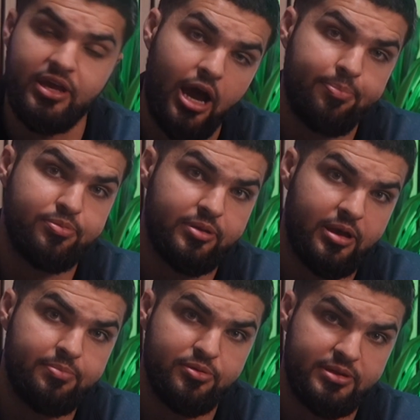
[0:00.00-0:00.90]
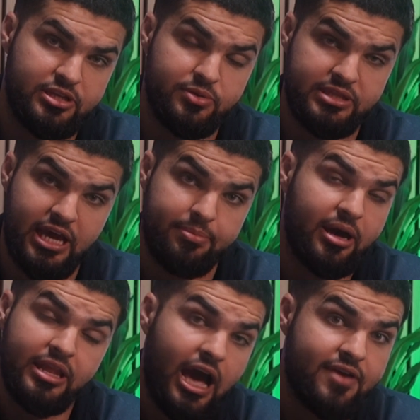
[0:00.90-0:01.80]
implementing what they had.
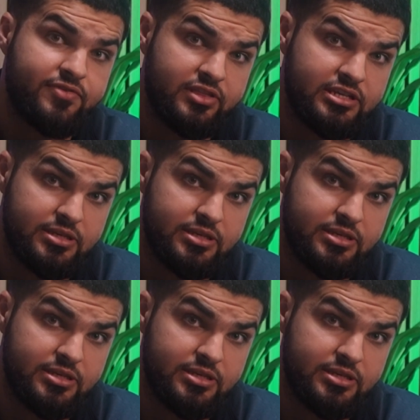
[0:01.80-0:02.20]
But not everything